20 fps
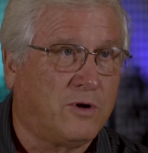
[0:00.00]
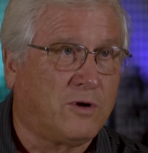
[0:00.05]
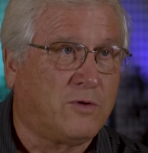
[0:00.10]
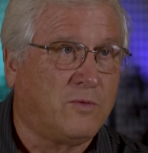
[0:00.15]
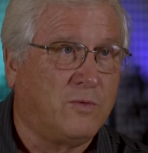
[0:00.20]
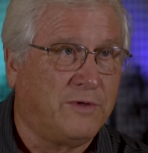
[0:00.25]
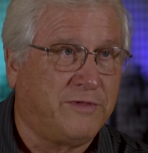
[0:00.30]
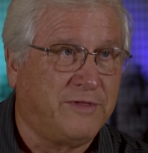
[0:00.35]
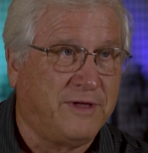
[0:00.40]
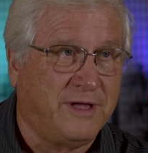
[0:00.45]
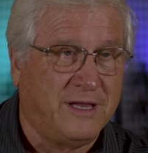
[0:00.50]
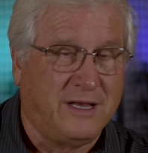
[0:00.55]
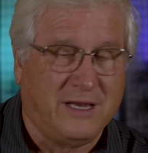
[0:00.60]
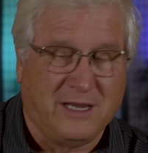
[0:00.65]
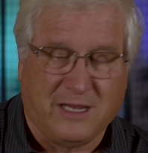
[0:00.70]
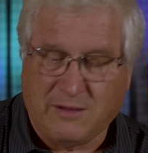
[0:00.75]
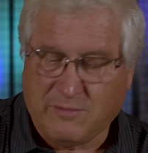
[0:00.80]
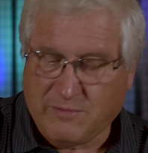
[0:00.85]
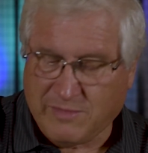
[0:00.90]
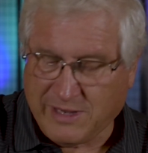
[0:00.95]
within
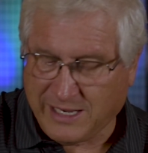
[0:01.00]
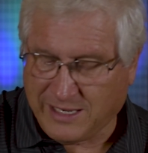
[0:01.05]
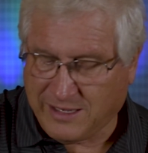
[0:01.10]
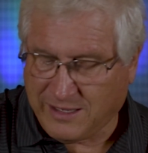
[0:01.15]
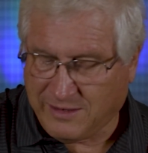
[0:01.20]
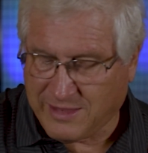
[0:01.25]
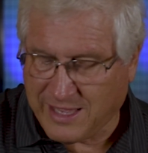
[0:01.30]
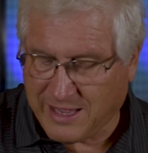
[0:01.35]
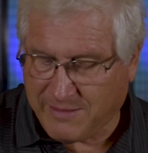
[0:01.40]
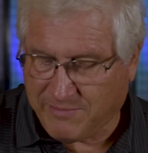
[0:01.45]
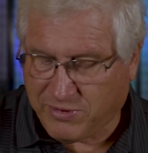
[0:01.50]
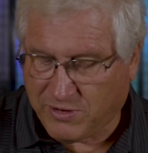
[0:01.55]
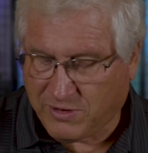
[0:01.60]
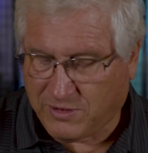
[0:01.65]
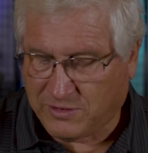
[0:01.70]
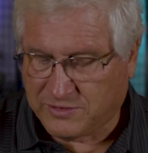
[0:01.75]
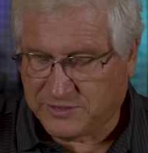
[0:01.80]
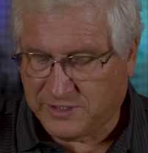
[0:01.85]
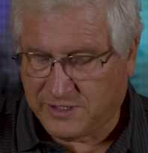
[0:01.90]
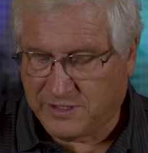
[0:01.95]
him, making that
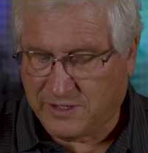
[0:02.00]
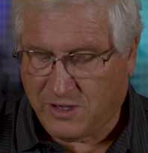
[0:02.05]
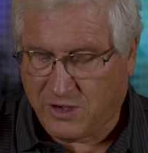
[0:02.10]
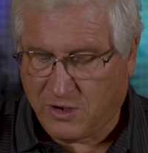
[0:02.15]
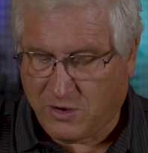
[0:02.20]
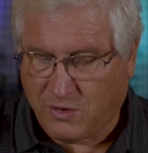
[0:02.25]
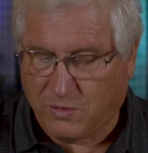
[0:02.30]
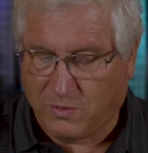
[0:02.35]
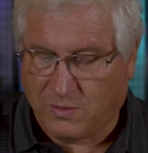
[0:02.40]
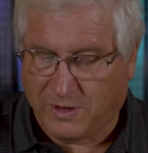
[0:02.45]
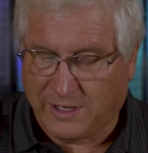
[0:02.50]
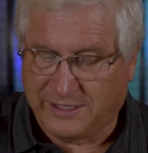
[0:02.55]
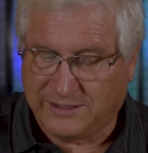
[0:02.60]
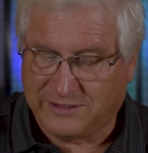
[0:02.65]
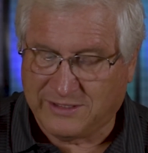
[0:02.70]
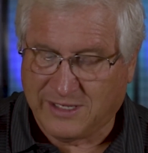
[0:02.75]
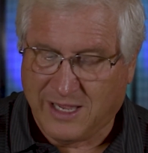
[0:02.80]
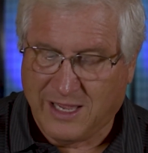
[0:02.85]
person holy.